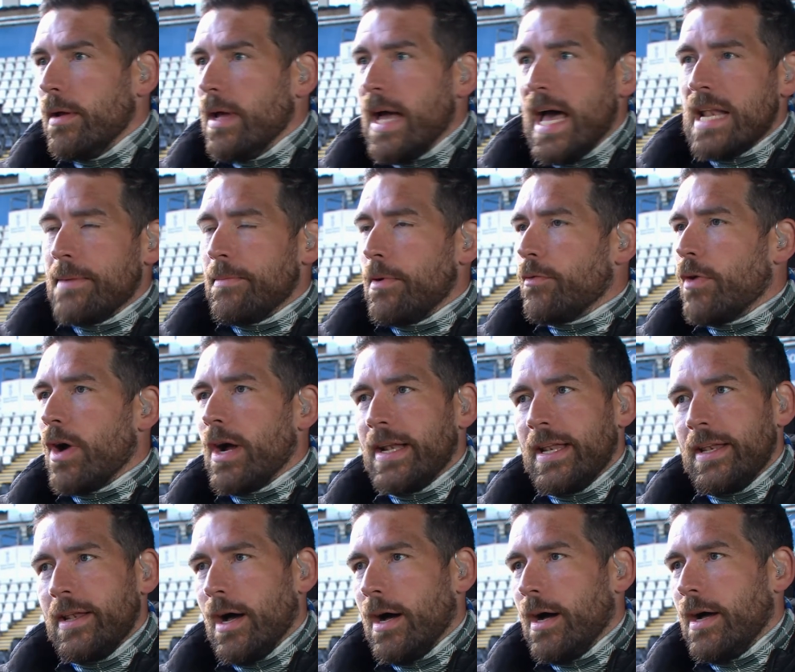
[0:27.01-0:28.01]
Edinburgh
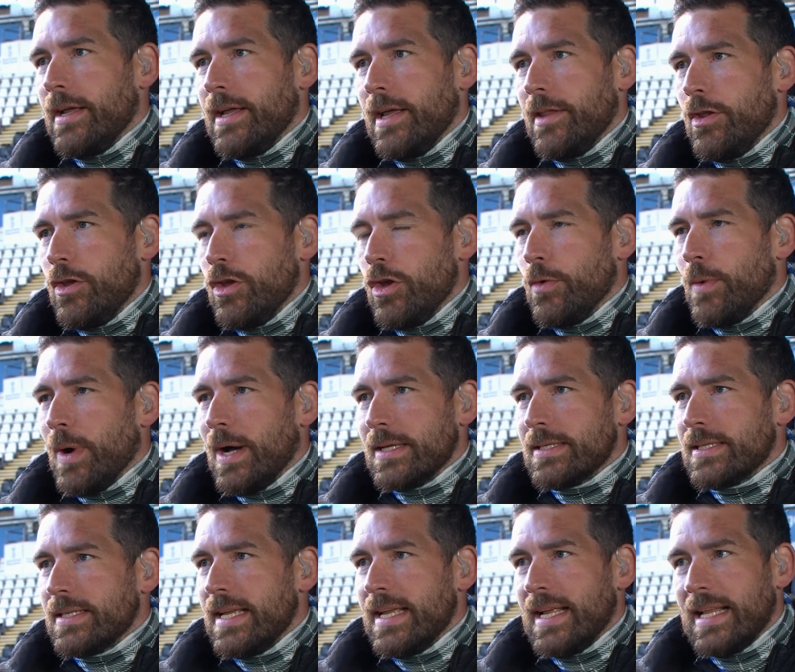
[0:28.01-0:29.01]
riding high and the
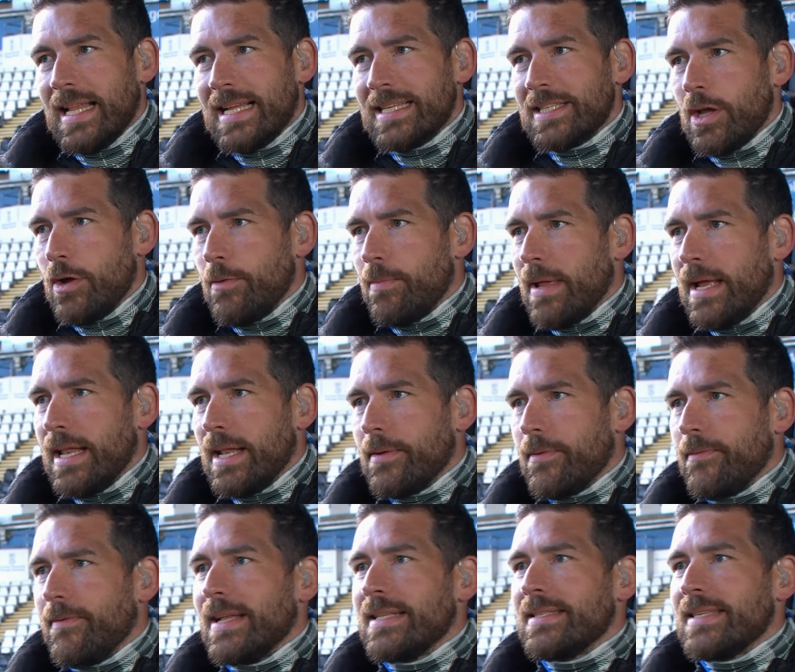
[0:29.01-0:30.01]
URC, Glasgow playing a
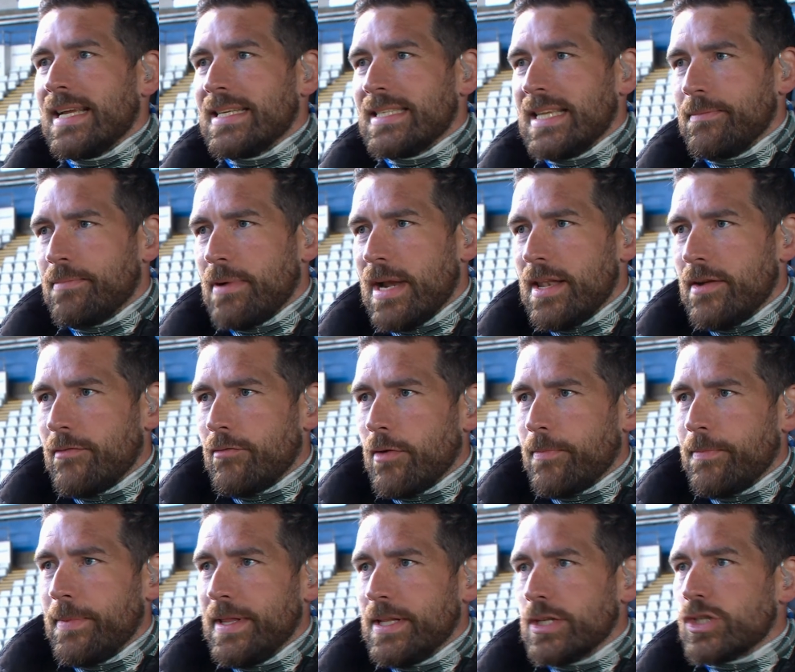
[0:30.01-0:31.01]
fantastic brand of
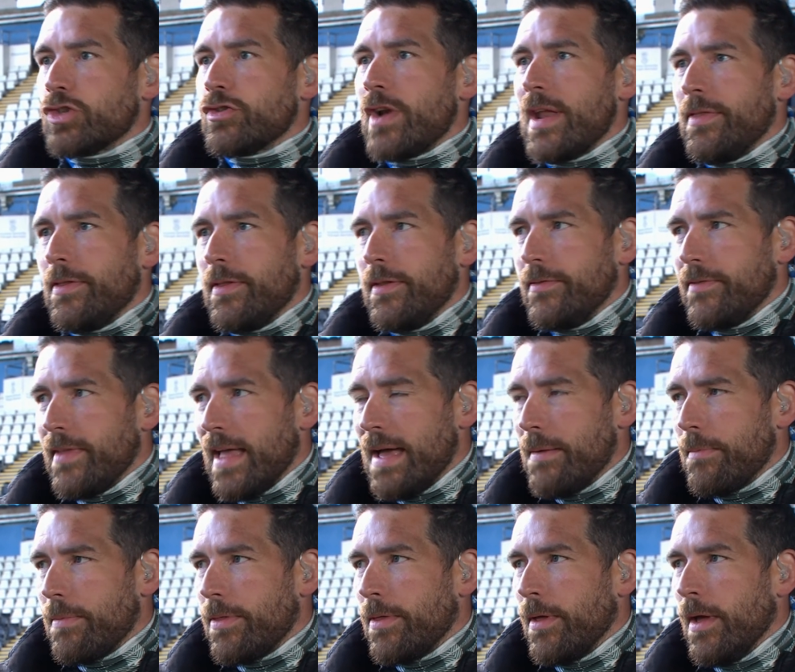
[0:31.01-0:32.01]
rugby, the strength in
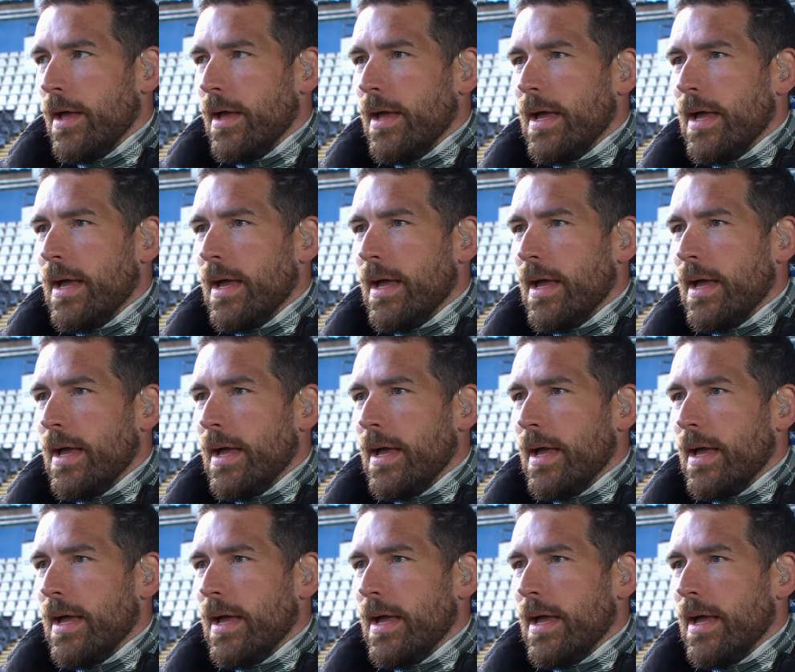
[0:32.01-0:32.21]
depth.